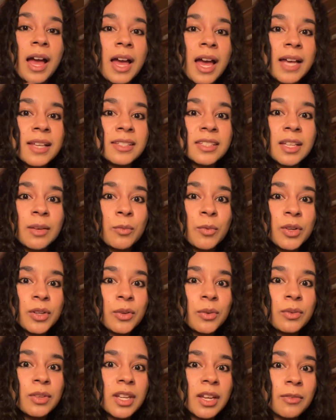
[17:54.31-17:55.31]
as someone
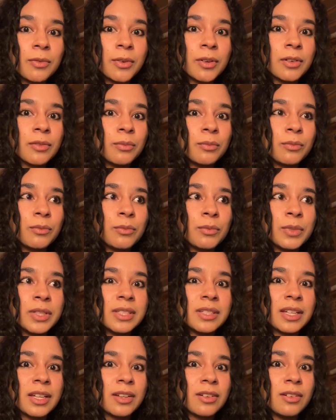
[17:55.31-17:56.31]
who never
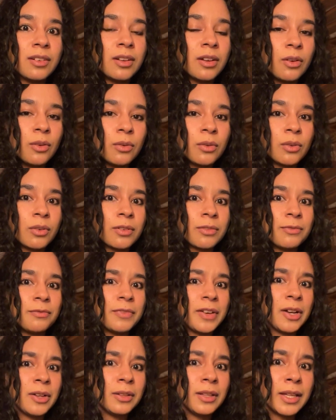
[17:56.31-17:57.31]
was like known or
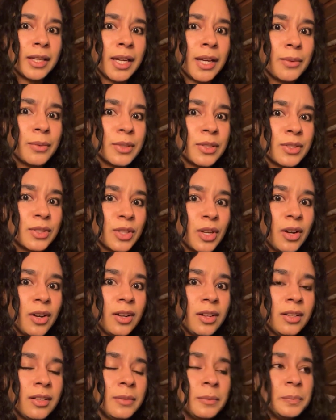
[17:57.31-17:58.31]
felt like I was
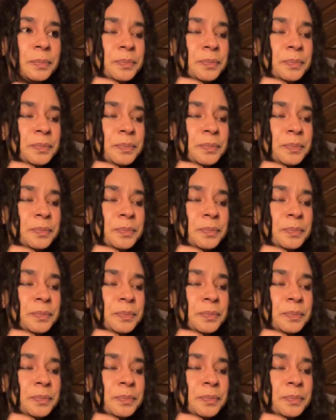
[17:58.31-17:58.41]
tall,